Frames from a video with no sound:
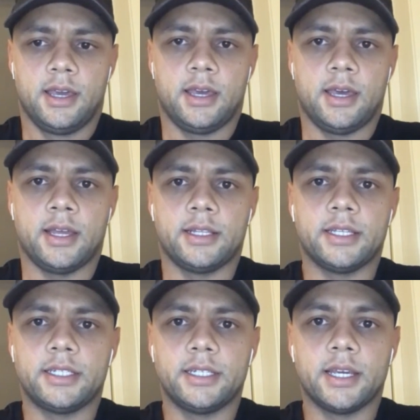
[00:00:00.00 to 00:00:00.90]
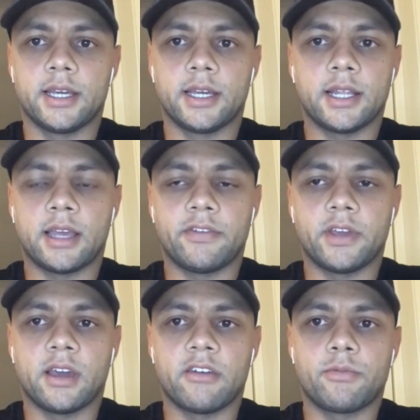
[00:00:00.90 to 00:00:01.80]
and this year again I think
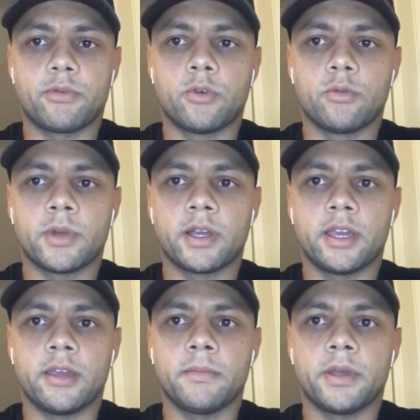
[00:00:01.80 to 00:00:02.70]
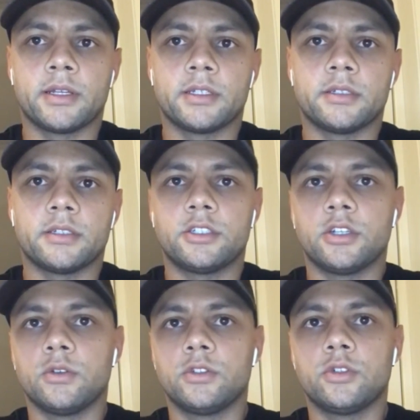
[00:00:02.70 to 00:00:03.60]
I've proved my game and
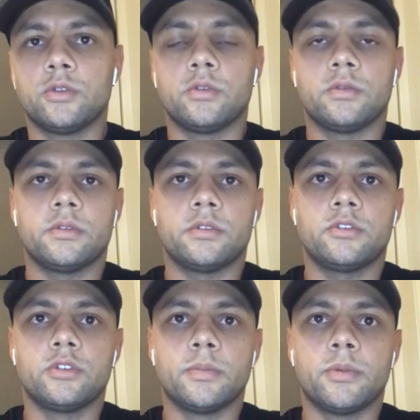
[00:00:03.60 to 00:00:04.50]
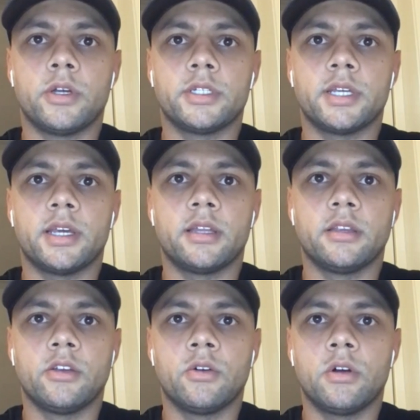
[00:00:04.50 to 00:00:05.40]
showed to to the boys here in
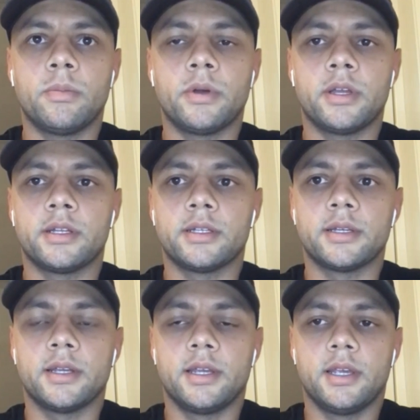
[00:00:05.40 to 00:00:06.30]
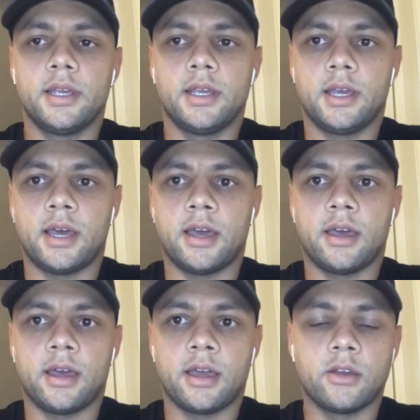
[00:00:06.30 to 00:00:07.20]
Europe and I, uh,
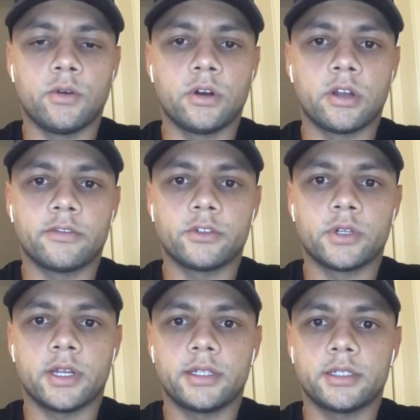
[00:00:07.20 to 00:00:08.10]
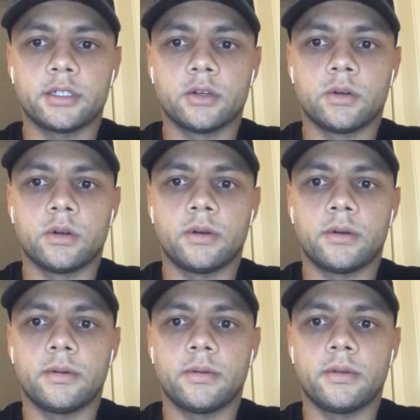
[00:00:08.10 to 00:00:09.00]
I good enough to that so uh,
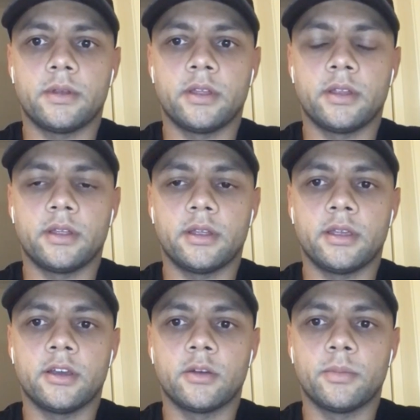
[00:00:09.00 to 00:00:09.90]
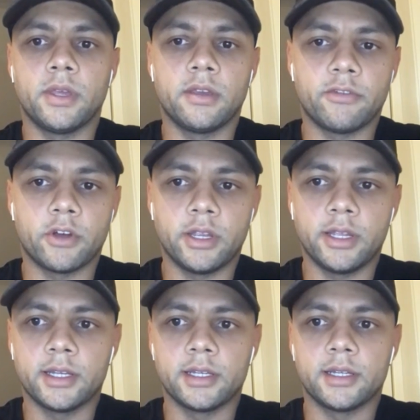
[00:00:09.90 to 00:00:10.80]
it's it gonna be funny
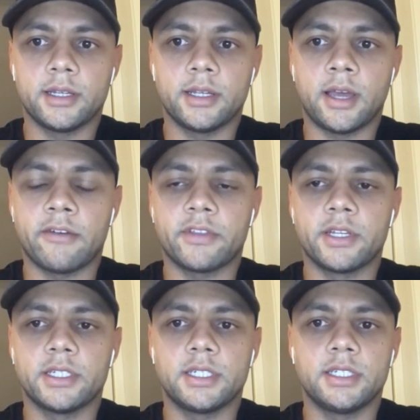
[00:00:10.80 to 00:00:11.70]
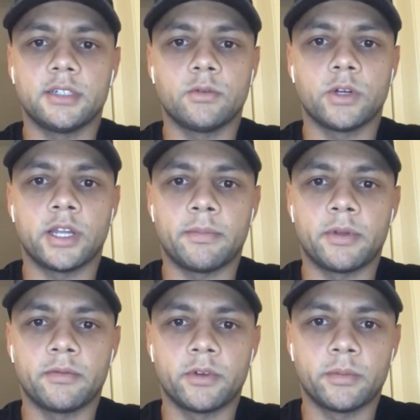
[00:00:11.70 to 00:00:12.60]
in, after the season what
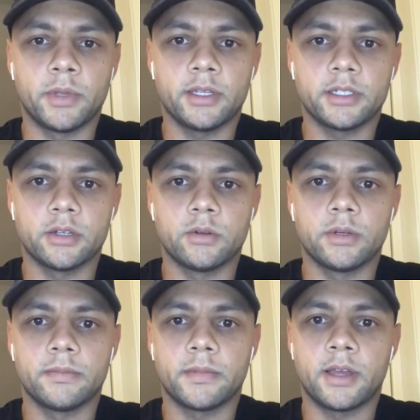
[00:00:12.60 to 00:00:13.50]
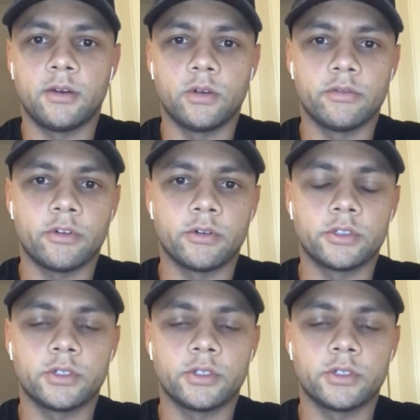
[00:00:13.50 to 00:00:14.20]
happened with me so I'm looking forward to